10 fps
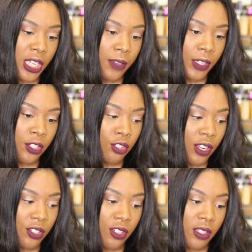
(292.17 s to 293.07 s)
of
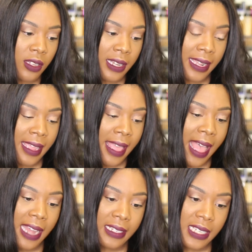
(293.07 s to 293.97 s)
instructions on like
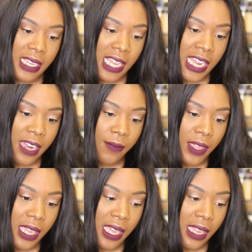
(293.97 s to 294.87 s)
how to take care of
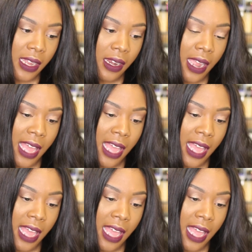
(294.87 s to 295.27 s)
the hair,